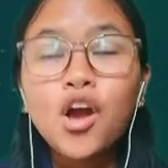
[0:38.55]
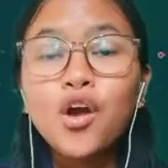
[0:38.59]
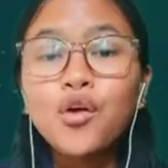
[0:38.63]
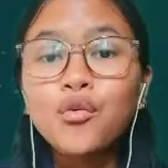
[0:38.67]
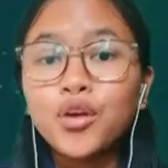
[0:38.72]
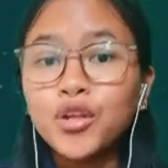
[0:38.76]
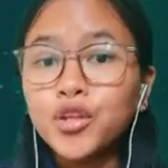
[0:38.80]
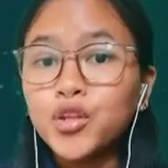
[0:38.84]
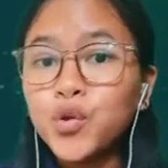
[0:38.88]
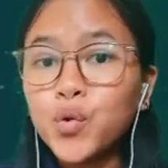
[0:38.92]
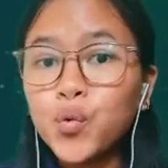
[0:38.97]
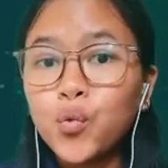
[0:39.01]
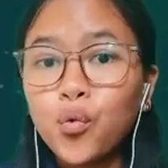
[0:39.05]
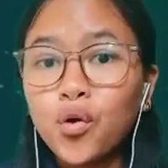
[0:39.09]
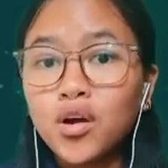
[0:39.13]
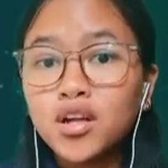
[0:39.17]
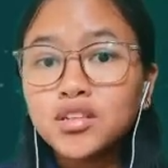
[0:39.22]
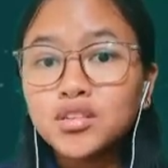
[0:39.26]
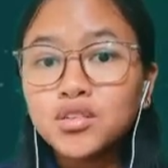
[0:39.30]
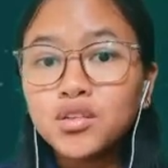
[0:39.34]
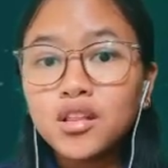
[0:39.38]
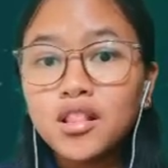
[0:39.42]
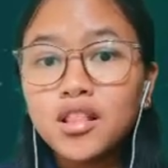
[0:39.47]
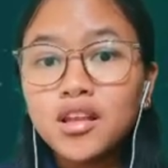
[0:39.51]
When you
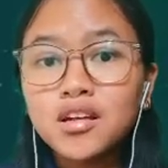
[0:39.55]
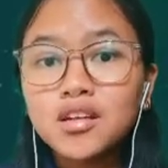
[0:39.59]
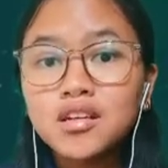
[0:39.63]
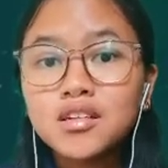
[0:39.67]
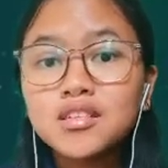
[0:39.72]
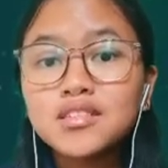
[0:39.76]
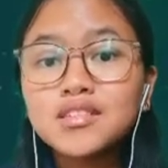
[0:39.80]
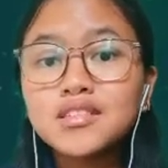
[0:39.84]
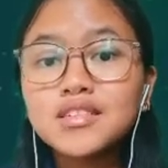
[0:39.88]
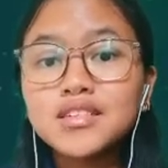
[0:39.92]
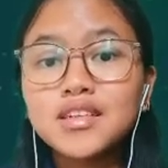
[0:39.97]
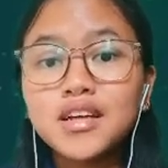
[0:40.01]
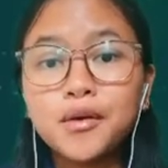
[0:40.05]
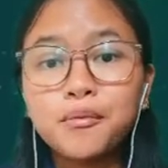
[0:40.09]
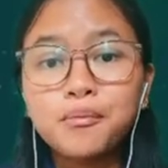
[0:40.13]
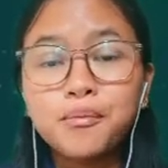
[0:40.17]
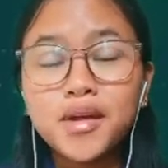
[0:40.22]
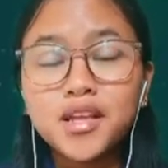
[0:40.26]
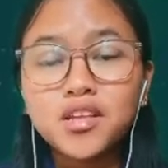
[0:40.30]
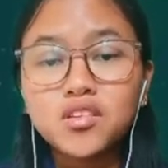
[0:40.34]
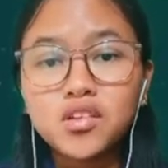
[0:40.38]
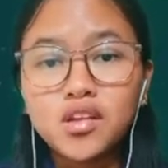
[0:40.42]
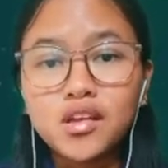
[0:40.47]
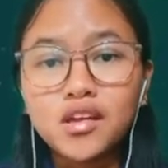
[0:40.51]
want to learn a
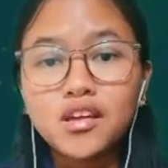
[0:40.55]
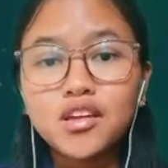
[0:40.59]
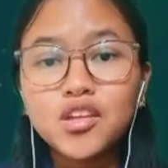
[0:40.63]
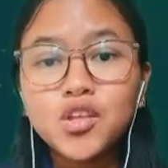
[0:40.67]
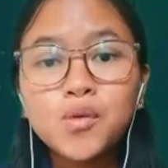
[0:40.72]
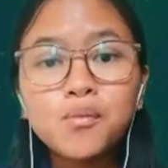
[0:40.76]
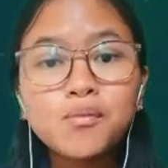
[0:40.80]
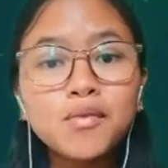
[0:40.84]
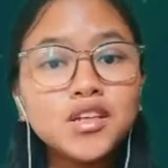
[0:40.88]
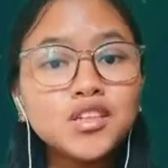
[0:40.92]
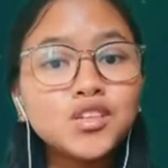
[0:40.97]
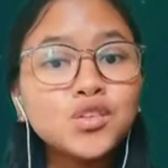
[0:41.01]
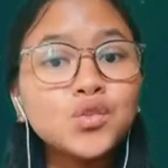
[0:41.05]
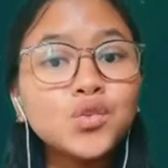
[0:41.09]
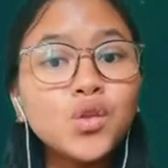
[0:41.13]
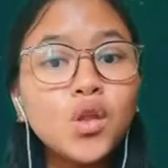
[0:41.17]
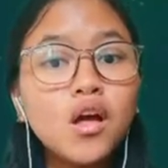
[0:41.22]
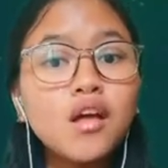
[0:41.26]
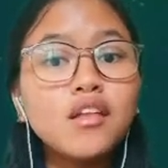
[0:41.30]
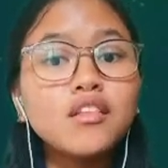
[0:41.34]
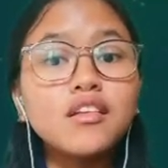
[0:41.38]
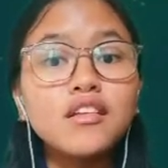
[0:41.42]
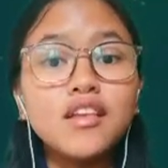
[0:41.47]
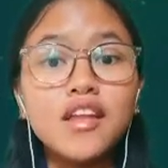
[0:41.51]
metric, you must
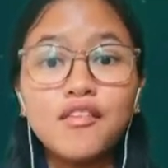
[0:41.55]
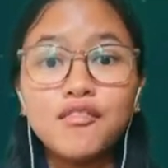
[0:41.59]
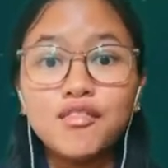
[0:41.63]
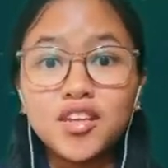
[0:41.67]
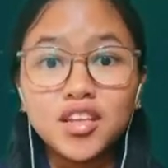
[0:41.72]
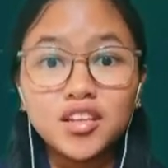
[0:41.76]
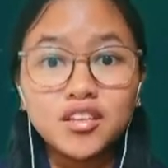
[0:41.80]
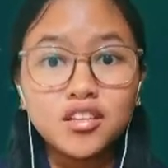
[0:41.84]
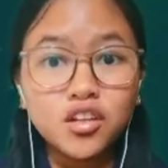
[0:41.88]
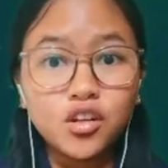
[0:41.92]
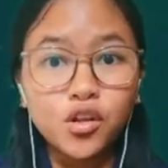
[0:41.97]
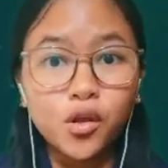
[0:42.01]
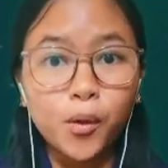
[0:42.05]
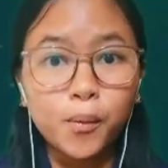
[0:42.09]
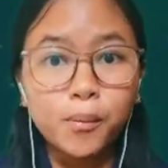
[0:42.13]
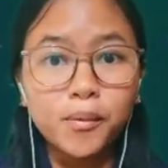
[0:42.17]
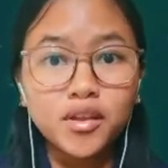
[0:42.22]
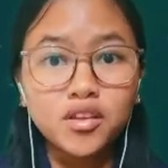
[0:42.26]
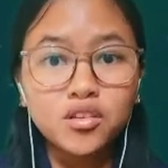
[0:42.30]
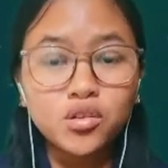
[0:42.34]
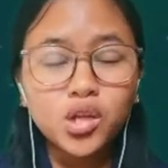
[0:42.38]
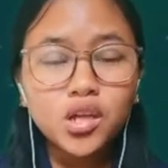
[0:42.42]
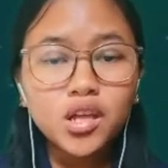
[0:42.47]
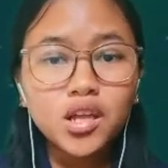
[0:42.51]
know the definition of
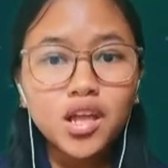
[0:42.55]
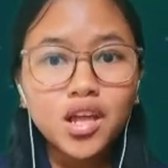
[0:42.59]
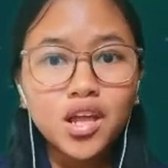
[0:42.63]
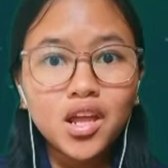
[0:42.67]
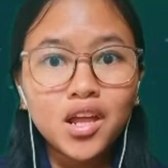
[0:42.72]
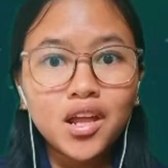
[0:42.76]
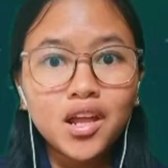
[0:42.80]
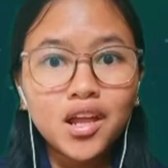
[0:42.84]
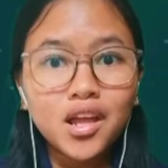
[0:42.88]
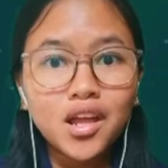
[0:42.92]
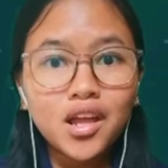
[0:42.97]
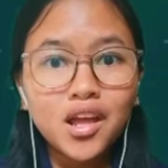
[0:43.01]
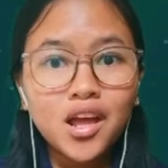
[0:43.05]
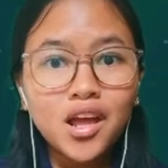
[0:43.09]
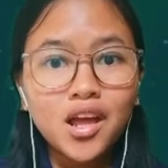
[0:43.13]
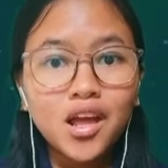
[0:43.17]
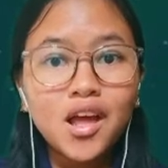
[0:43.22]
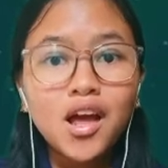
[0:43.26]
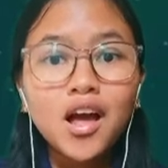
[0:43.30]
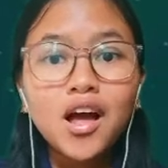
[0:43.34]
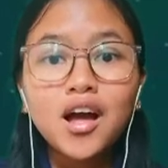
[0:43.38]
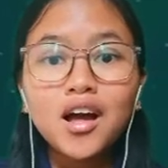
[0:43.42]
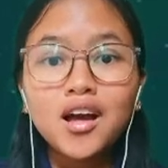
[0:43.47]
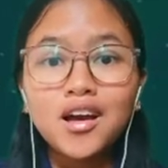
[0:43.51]
metric,
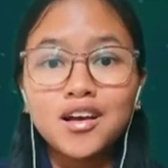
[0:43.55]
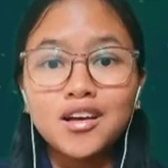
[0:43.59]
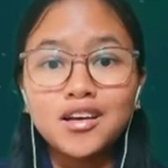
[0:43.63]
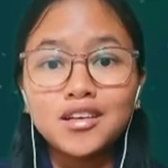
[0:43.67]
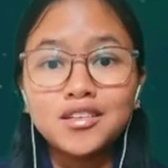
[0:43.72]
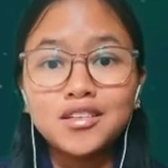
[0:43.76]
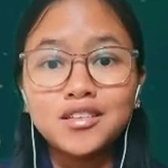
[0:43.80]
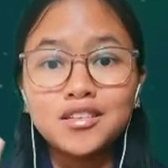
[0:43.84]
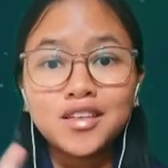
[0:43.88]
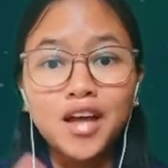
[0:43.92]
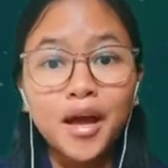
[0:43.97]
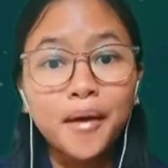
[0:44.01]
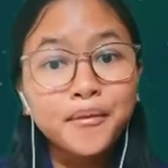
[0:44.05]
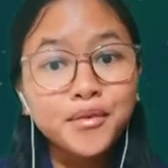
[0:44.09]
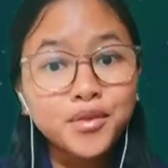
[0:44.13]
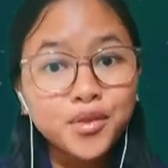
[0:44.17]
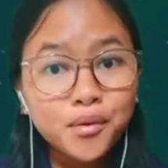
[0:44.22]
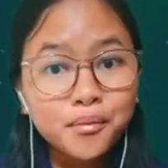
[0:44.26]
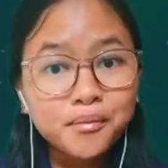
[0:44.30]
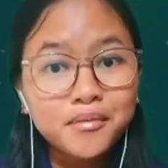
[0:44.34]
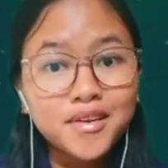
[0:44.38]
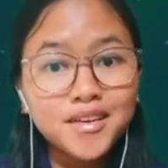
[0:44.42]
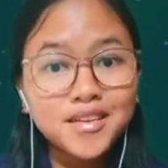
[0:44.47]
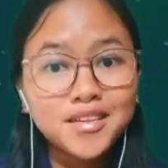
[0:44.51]
the types
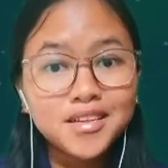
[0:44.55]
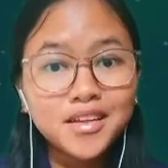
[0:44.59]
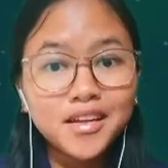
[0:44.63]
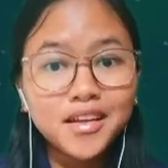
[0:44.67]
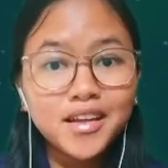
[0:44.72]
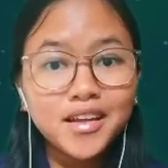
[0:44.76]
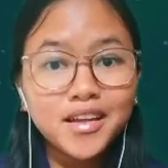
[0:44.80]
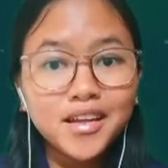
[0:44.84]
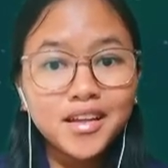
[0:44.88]
of metric